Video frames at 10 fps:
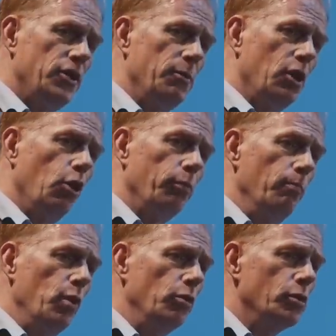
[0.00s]
there's something called
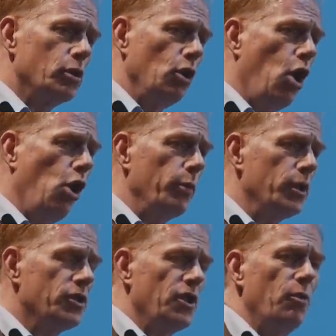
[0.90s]
Moore's Law,
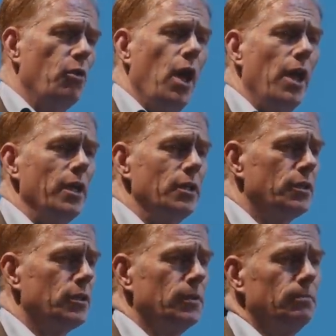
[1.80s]
which
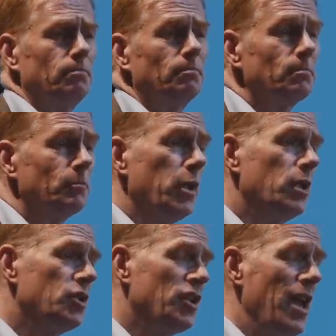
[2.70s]
summarized, we
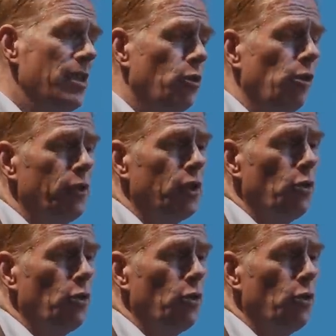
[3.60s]
can say that over